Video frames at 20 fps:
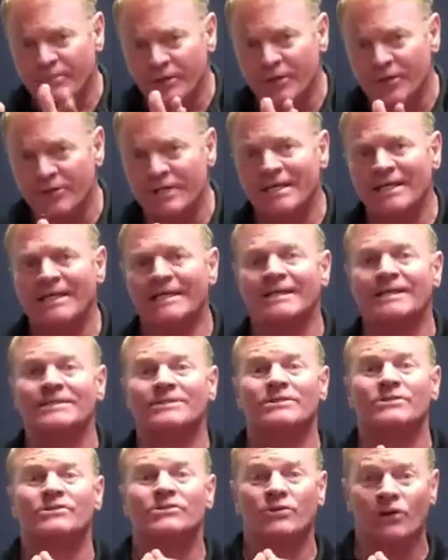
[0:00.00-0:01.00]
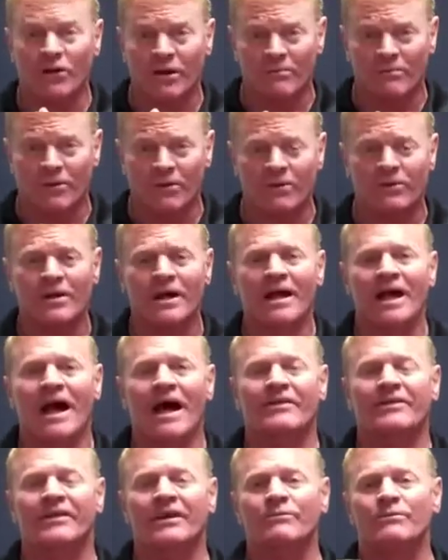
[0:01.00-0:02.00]
beauty is dermal,
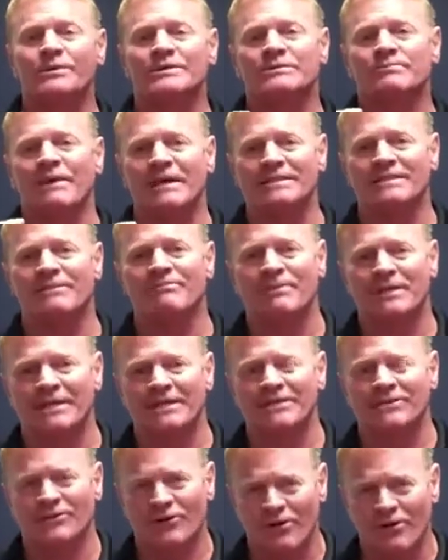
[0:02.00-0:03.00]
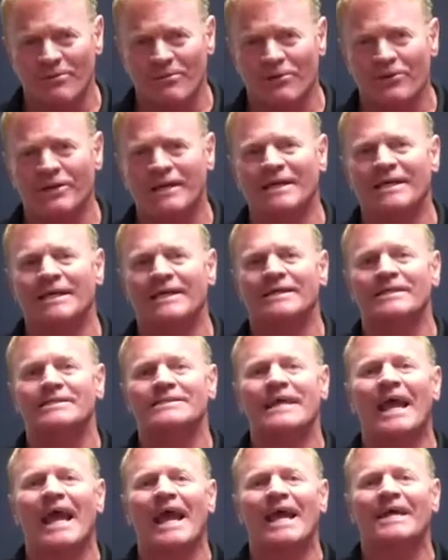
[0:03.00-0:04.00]
and the number one space to be in dermal
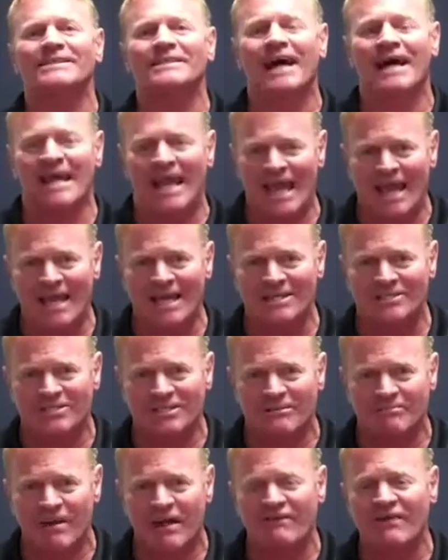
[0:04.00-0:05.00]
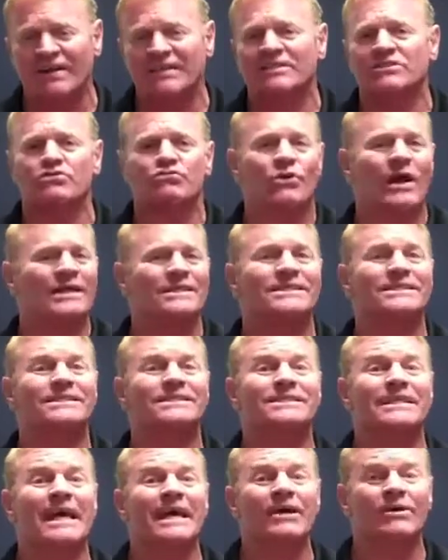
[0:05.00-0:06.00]
is anti-aging. Matter of fact, the direct
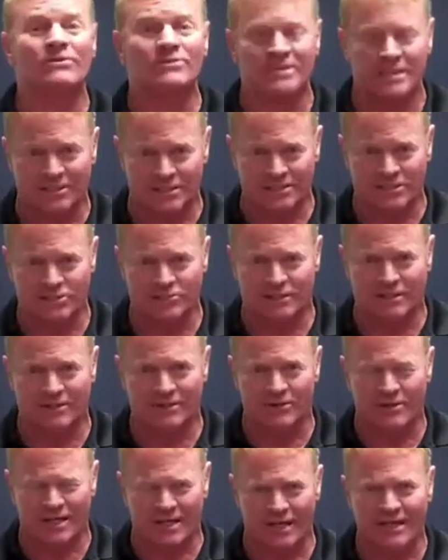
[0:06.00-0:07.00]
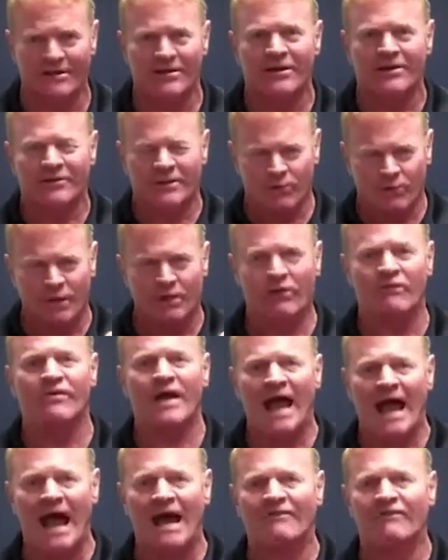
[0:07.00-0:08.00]
sales industry, okay, that well
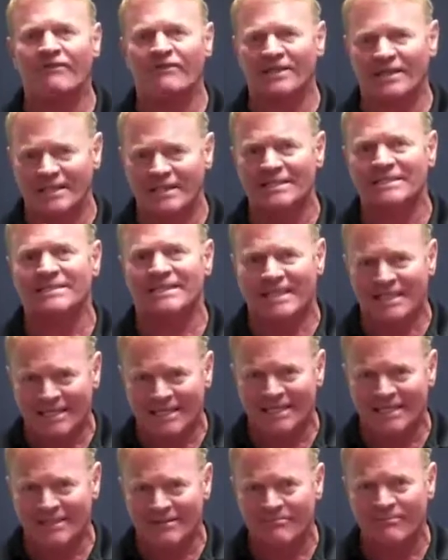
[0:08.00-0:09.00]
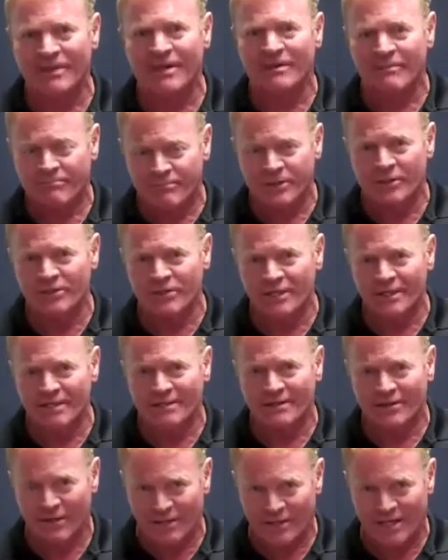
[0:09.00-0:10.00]
over half of it is in
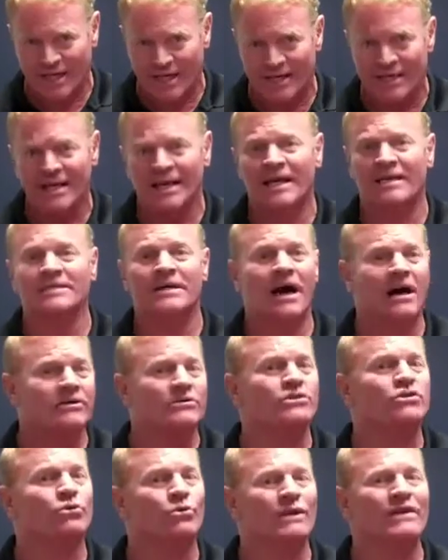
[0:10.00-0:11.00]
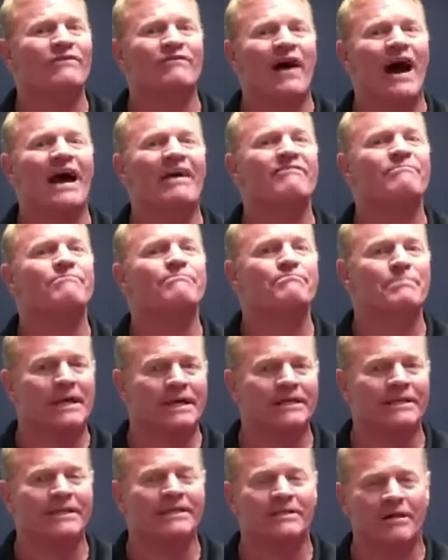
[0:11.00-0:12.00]
beauty, okay, is a $125
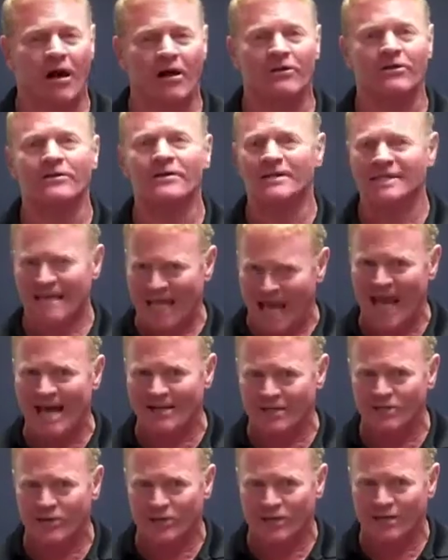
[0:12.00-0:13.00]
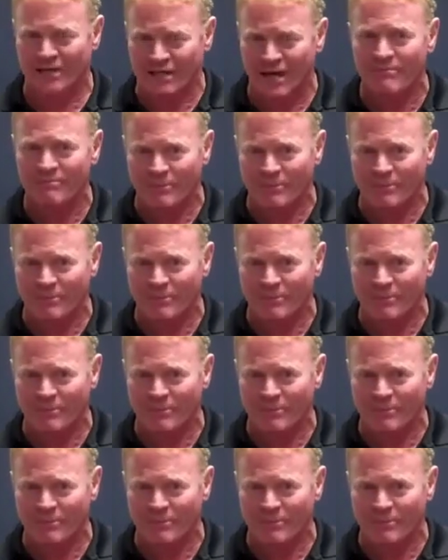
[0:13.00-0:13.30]
billion category,